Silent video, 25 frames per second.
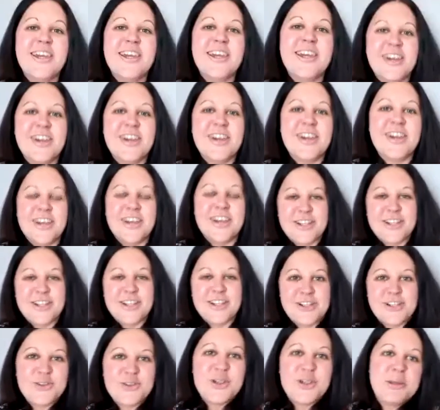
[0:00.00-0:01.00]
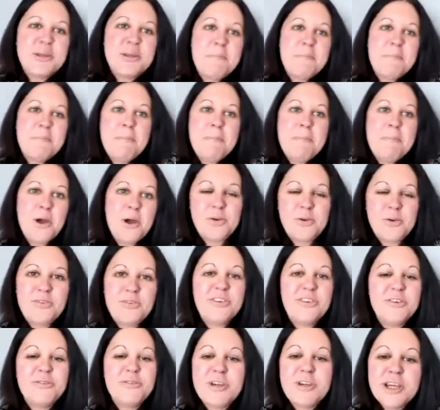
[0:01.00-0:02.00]
the most, it's a real
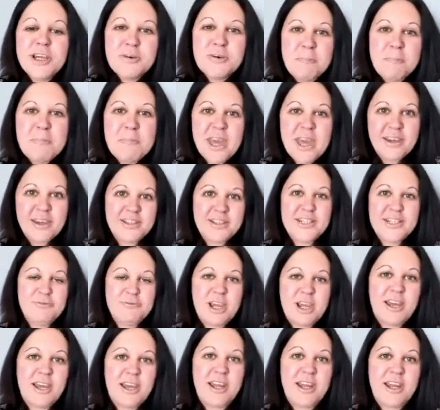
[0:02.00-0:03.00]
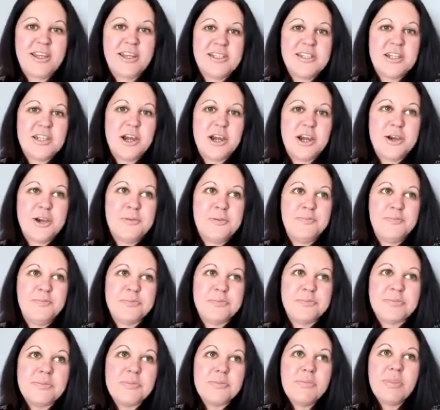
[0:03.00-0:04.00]
mix really. So
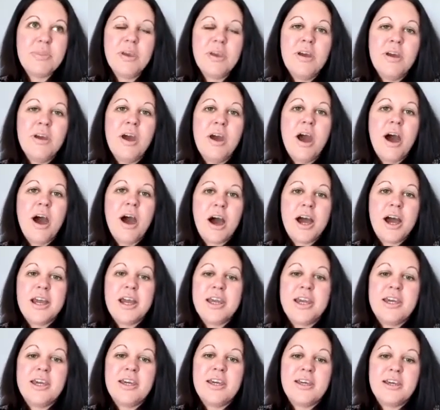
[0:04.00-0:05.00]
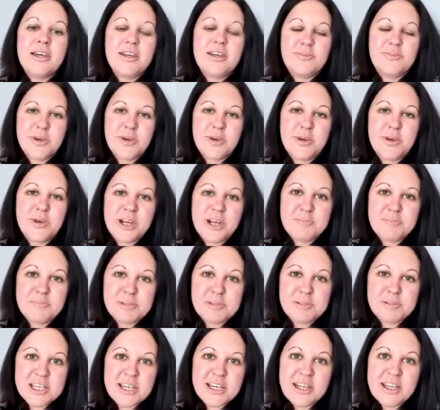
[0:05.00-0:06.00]

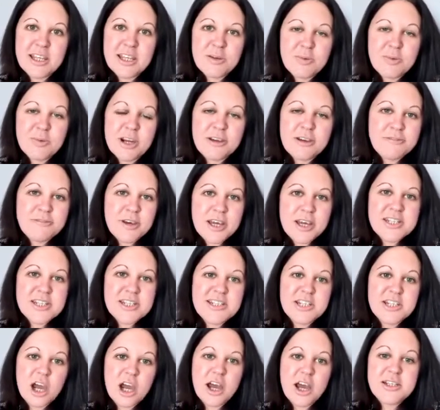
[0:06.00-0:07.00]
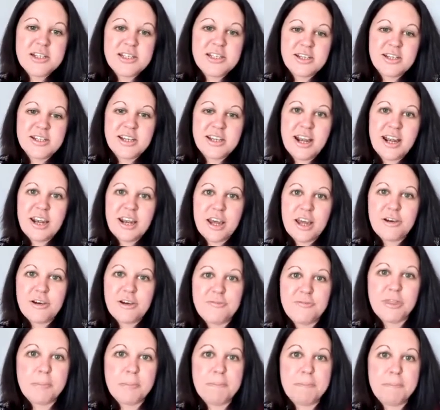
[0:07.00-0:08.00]
particularly when I first started, I loved
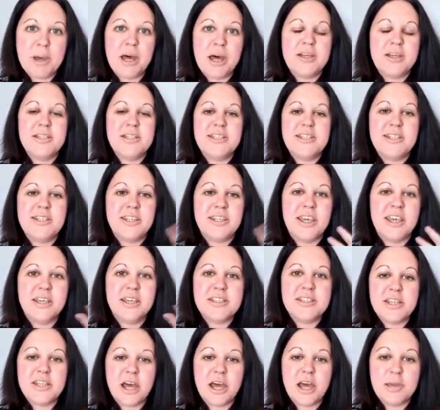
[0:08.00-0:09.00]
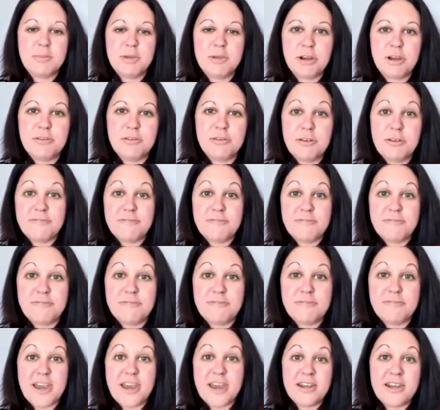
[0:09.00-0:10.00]
the buzz and the excitement of
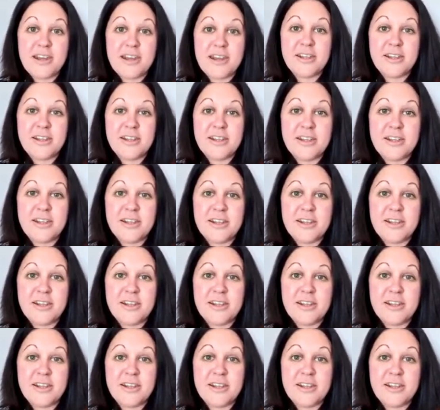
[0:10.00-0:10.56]
events.